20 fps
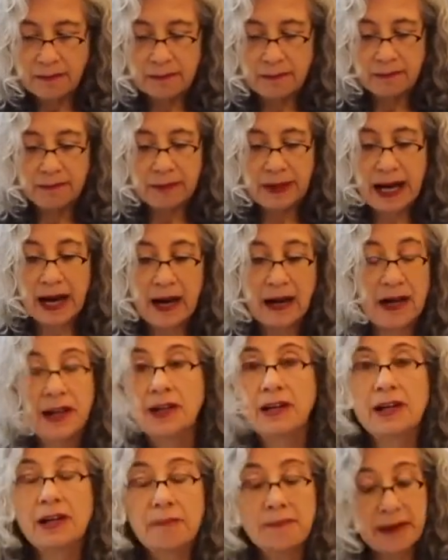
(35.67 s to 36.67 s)
but how you're
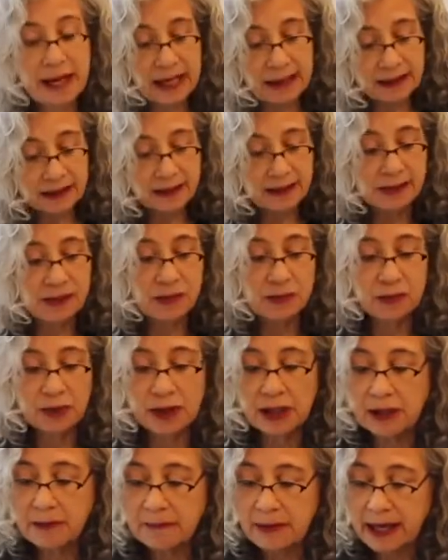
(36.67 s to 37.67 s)
going to make this is we're
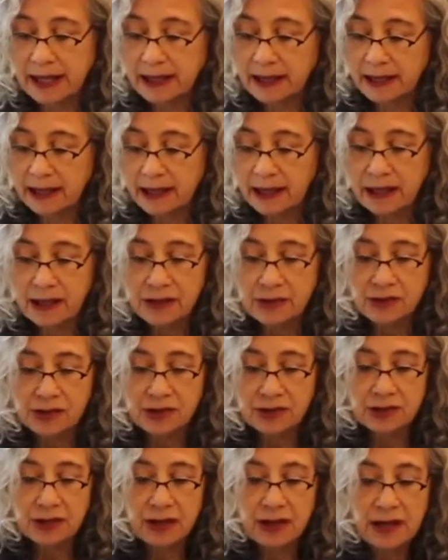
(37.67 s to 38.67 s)
going to make
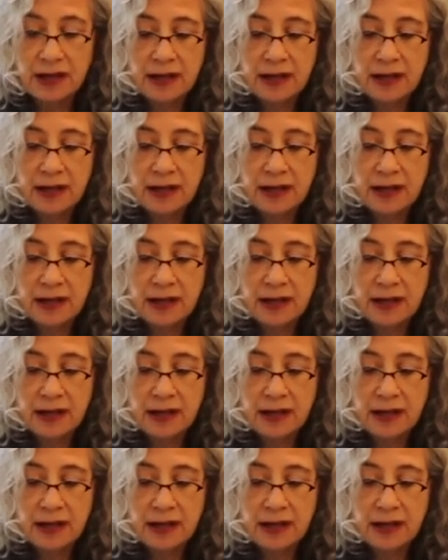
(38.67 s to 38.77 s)
each